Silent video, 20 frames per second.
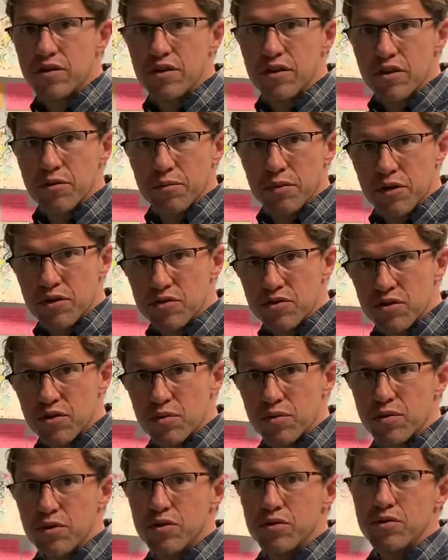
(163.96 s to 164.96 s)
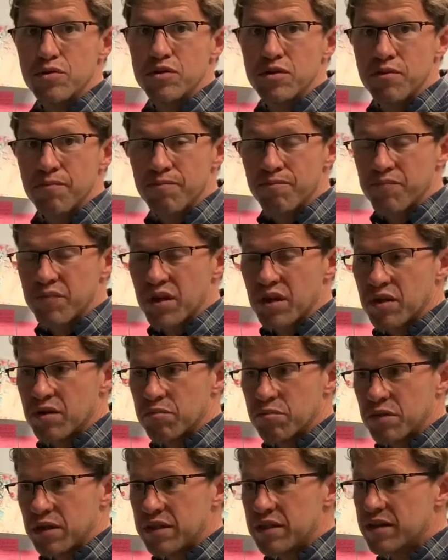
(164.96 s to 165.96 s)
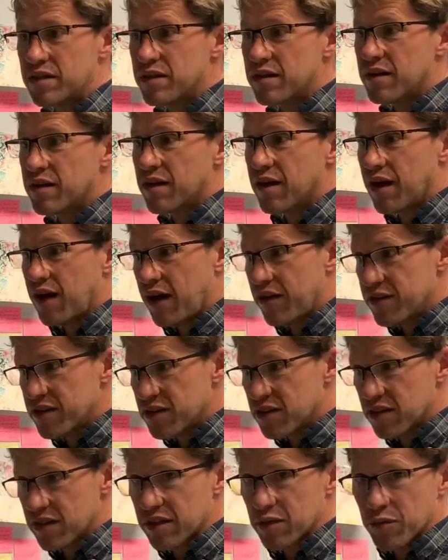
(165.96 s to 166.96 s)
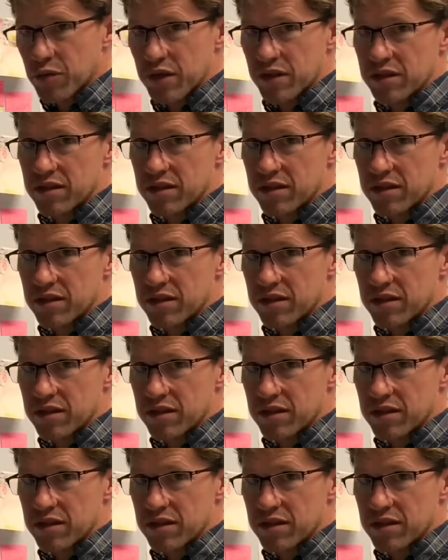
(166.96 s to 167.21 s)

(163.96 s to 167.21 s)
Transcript: and the posterior roots, but obviously what it